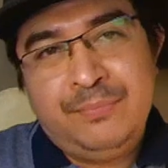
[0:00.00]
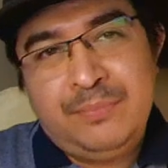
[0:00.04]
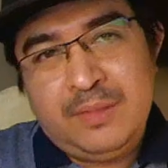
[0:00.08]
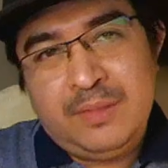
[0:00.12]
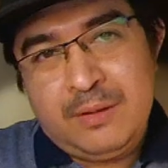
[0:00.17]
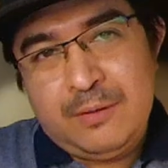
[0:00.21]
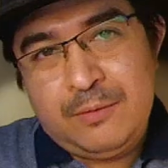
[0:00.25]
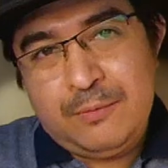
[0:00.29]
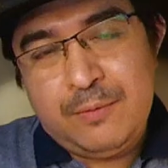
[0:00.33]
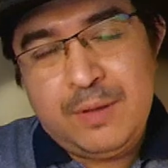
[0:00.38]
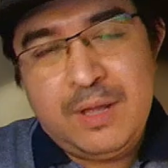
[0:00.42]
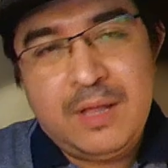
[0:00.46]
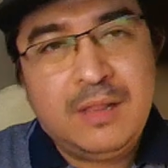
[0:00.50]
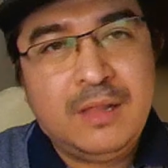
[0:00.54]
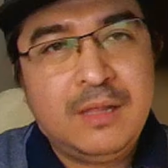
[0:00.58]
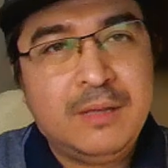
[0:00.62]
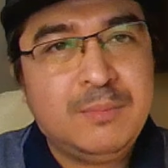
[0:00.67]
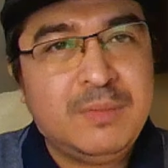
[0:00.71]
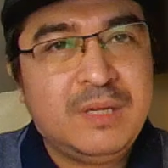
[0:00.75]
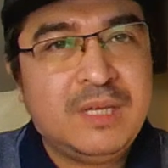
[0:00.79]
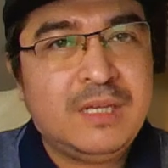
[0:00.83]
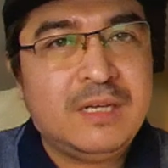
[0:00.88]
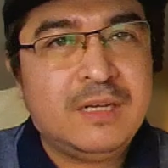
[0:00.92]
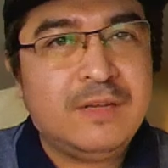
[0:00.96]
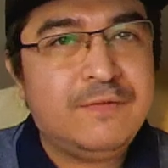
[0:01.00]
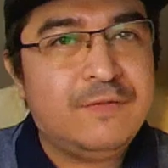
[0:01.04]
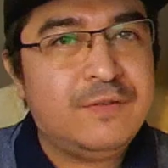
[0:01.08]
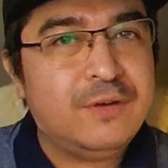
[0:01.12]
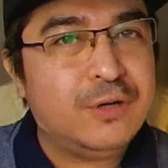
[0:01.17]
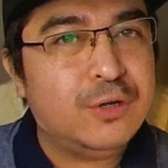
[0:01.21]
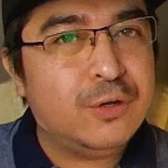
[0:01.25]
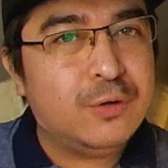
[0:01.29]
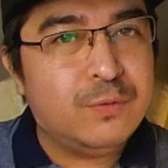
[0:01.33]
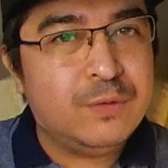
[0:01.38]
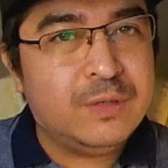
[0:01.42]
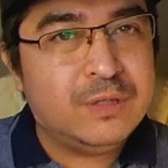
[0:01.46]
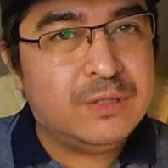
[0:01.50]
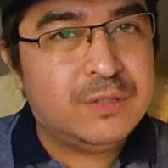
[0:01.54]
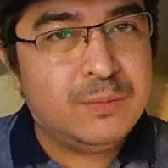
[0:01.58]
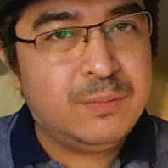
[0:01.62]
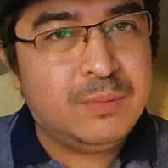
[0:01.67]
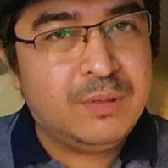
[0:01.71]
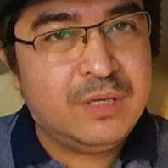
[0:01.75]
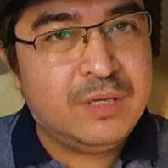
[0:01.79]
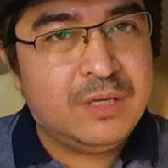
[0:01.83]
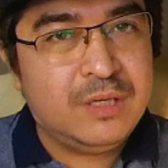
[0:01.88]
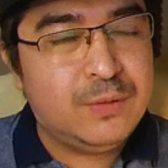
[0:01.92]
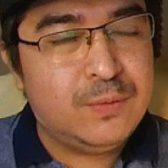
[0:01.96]
well, I mean, if you're going to
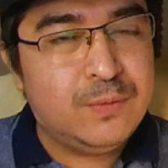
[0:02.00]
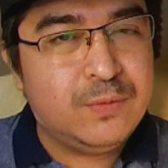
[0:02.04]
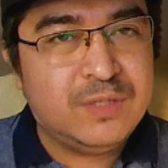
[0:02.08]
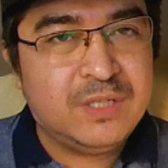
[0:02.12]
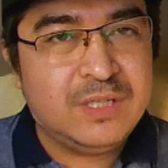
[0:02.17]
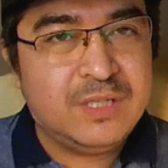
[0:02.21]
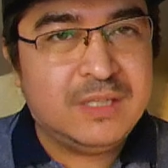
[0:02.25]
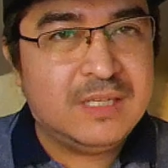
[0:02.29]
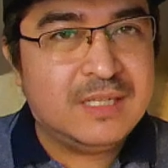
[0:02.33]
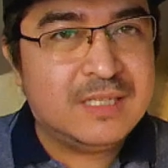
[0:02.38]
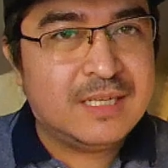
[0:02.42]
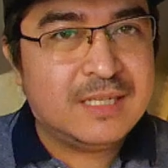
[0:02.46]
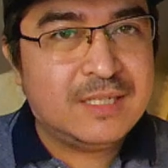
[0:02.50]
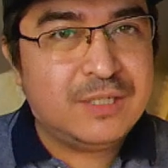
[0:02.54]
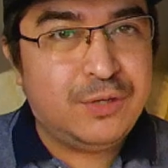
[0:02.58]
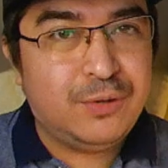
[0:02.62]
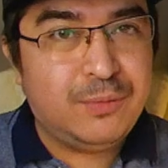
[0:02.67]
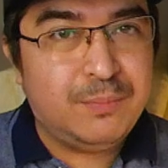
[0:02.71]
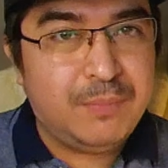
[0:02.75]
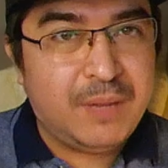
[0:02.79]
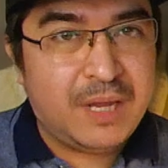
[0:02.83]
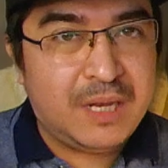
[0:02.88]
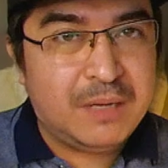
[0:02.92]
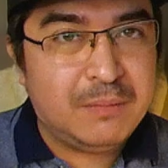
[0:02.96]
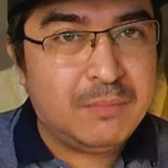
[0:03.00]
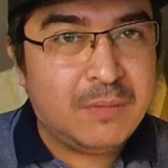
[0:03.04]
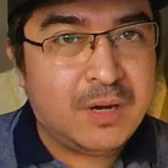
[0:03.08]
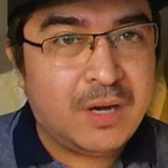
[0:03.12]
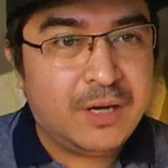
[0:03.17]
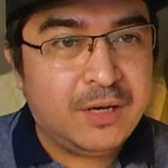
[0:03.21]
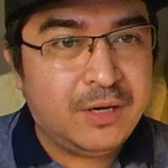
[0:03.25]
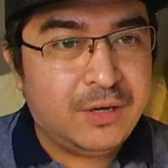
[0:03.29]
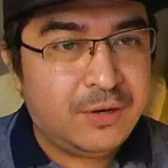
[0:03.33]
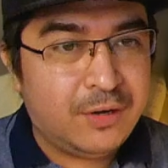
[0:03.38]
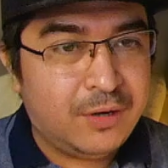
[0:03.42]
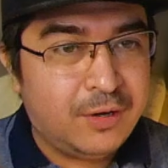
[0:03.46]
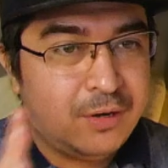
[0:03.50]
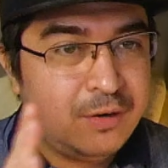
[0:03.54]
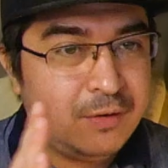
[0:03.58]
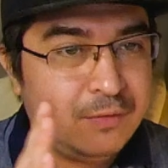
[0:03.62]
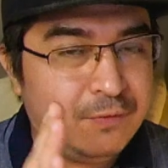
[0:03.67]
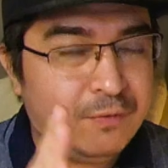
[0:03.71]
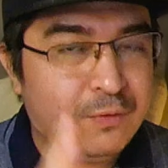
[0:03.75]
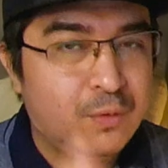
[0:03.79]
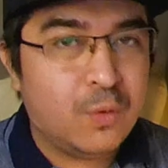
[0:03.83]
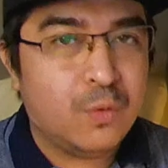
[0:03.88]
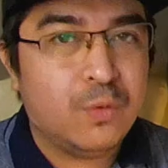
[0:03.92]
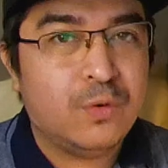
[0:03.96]
be using this as your main monitor,
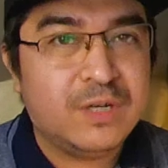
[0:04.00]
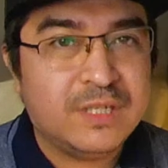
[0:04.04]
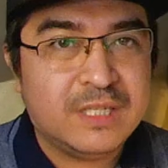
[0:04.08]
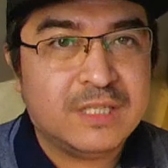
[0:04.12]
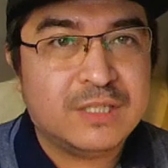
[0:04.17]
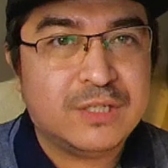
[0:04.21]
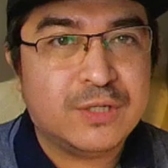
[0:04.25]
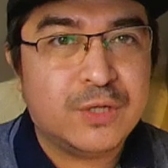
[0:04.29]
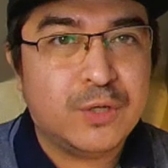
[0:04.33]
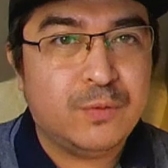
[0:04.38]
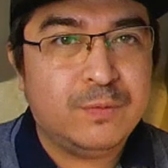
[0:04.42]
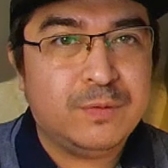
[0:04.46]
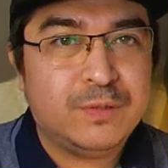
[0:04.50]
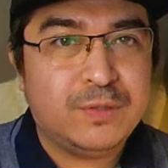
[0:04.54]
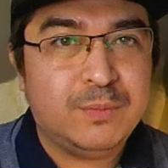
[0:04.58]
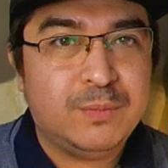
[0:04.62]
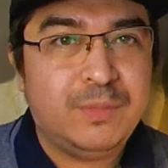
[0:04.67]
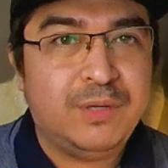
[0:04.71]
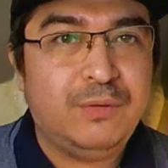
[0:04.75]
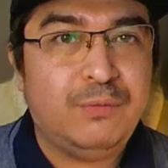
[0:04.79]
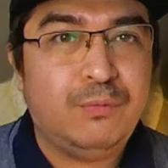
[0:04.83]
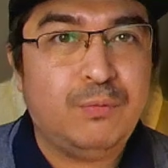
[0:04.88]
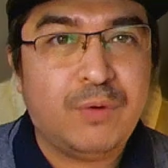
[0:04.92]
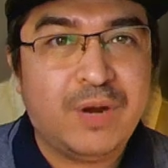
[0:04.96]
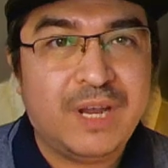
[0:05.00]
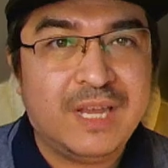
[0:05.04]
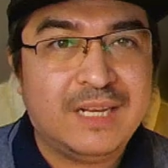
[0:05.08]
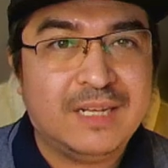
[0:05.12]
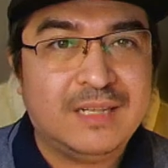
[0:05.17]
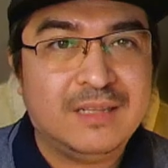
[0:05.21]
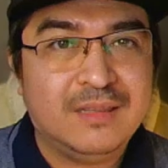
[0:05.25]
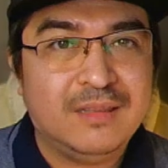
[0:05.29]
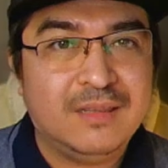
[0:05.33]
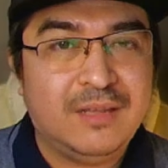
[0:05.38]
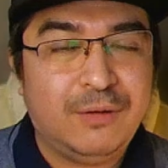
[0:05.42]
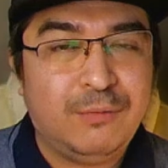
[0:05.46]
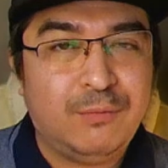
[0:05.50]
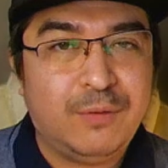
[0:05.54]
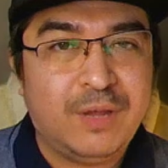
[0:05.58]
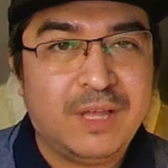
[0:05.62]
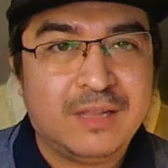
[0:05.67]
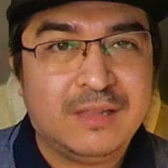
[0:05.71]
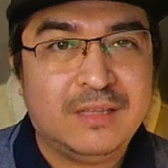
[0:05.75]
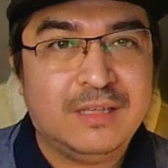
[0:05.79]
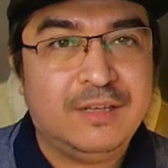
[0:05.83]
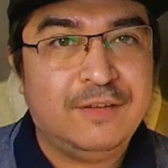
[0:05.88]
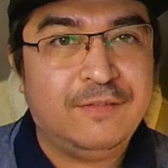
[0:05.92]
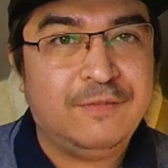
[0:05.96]
of course, it's going to be right
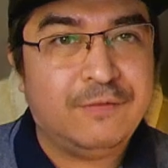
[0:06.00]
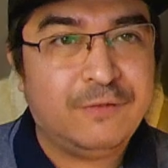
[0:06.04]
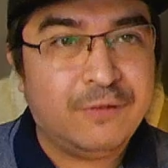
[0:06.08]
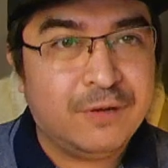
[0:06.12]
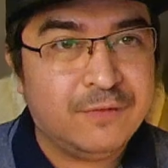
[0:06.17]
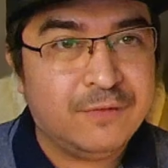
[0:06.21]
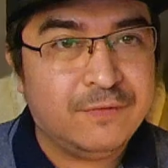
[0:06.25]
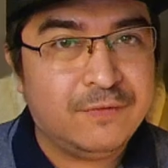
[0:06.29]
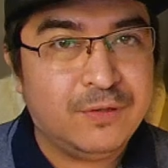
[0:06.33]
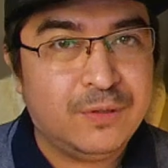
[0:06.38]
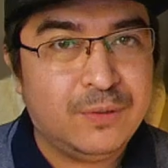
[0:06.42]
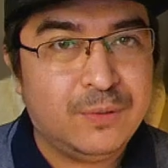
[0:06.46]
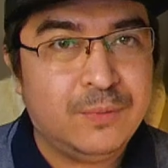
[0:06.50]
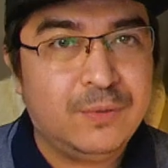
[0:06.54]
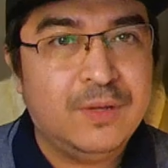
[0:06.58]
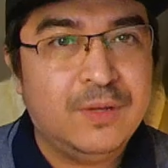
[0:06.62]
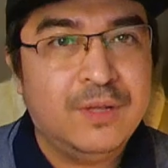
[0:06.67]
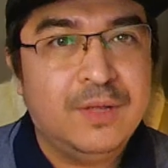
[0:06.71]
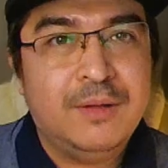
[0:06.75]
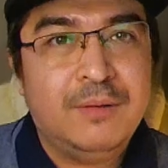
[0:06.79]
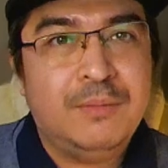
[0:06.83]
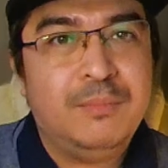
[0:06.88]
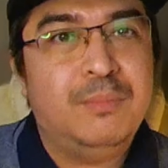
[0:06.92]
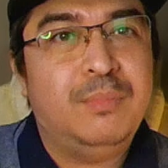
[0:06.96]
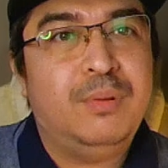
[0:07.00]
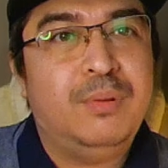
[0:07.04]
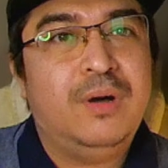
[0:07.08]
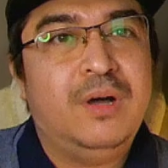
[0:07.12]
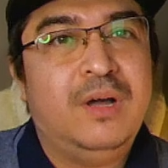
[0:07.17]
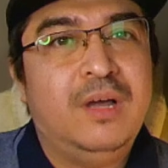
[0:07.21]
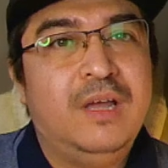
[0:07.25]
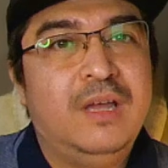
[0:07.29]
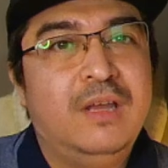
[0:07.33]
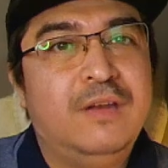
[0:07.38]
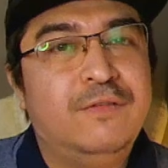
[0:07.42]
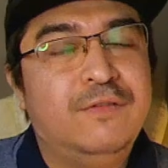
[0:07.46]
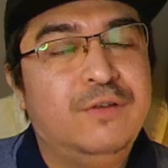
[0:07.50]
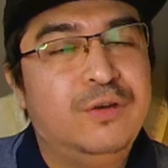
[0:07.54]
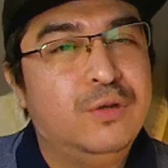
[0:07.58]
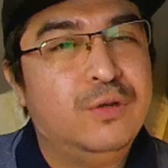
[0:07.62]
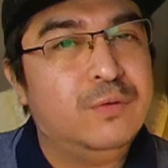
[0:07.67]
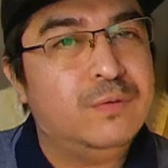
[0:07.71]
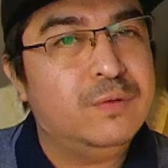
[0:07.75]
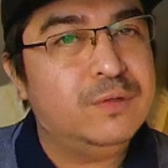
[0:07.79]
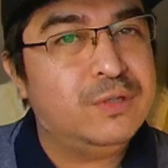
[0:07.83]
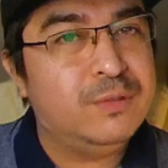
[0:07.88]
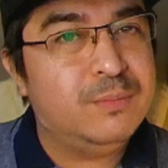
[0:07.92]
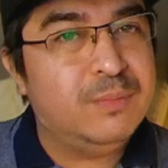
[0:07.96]
directly in front of you. But if you're
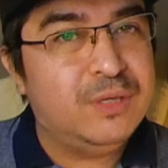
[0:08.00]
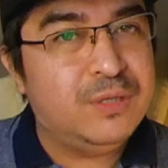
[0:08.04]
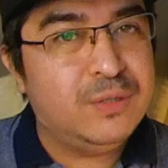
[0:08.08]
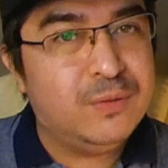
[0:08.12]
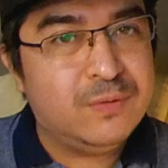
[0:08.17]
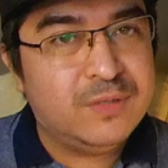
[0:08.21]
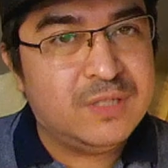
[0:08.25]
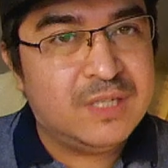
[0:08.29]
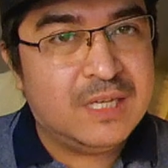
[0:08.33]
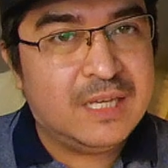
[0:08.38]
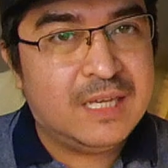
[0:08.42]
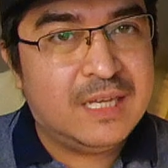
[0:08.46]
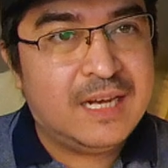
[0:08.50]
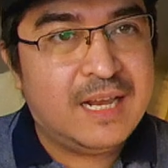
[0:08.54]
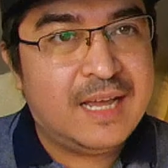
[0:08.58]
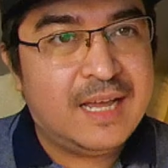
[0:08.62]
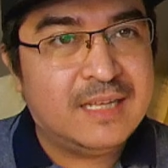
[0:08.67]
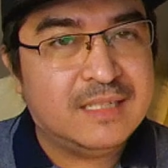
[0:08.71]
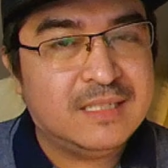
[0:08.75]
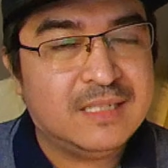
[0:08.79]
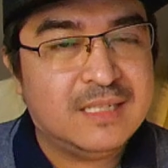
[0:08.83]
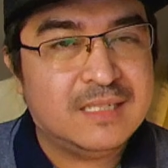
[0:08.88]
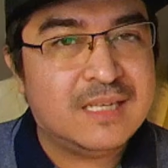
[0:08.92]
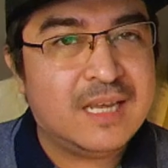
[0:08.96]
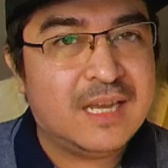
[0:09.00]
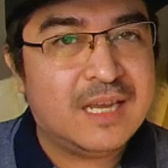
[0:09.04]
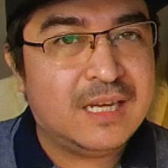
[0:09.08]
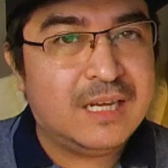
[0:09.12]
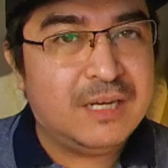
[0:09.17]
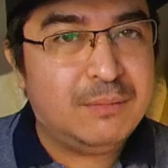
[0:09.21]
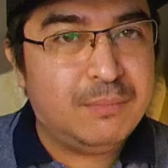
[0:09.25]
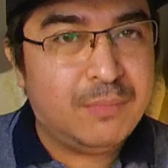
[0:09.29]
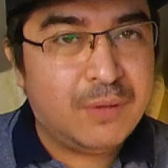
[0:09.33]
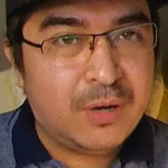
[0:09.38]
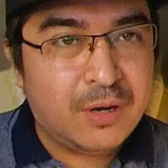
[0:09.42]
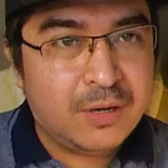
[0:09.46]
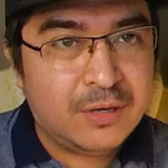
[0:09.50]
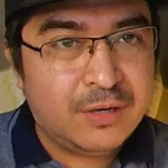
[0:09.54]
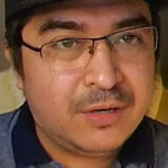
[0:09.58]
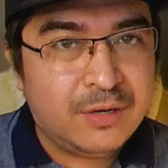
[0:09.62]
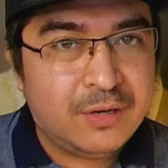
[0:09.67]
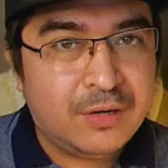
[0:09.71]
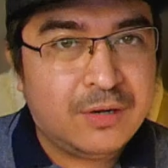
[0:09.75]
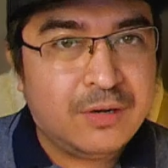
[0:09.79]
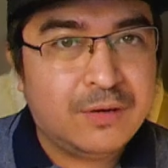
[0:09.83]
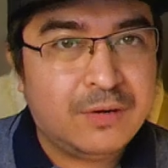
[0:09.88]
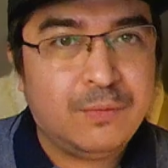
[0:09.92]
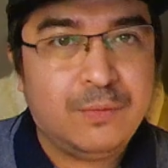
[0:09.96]
going to be using it as a second
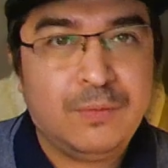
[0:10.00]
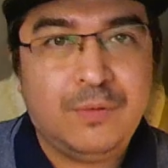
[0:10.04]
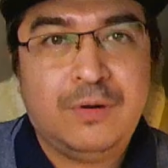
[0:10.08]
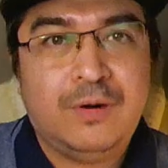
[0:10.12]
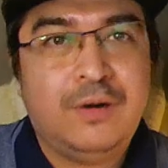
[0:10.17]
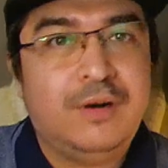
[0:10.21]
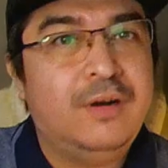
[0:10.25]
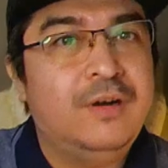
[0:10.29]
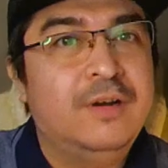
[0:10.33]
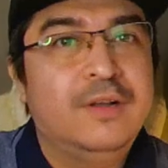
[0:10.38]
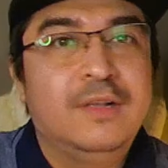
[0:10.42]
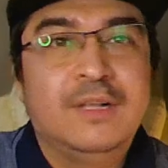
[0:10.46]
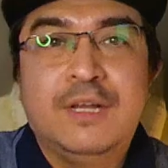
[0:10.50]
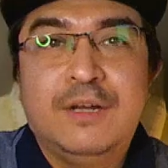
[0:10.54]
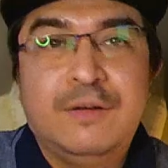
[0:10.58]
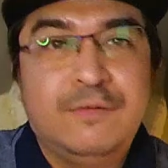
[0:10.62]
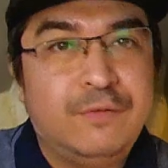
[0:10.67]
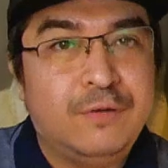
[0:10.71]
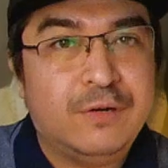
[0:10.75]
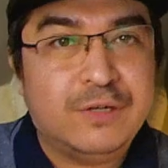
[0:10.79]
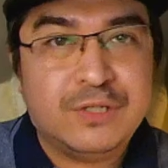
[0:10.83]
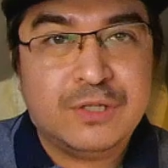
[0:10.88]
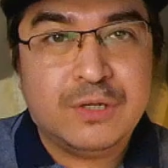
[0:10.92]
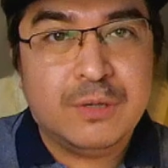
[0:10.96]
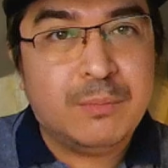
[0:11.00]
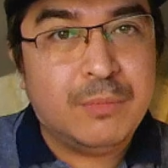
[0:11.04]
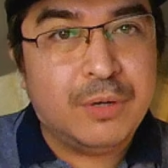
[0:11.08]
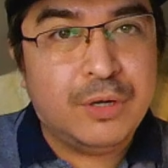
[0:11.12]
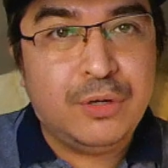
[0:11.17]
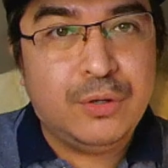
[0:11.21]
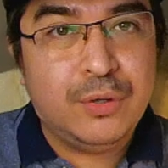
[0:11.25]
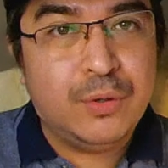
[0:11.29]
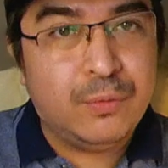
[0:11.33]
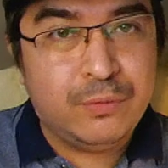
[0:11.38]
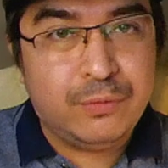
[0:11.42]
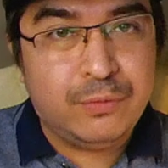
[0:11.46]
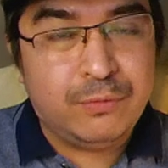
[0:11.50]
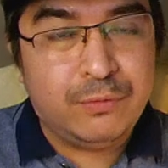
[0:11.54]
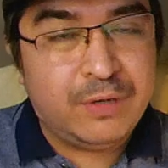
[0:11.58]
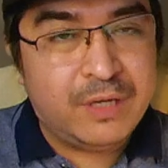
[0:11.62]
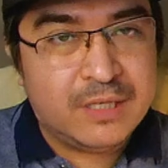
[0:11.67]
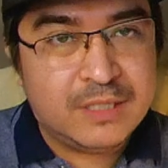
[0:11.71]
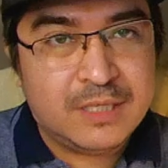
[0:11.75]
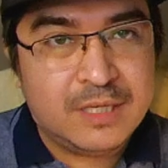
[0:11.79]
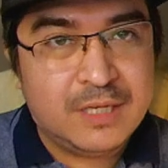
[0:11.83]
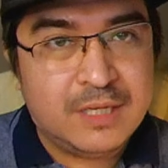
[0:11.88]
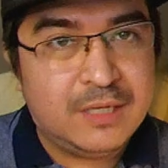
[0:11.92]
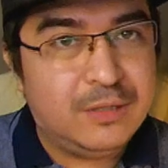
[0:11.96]
monitor or for some unknown
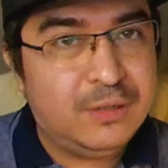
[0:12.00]
reason you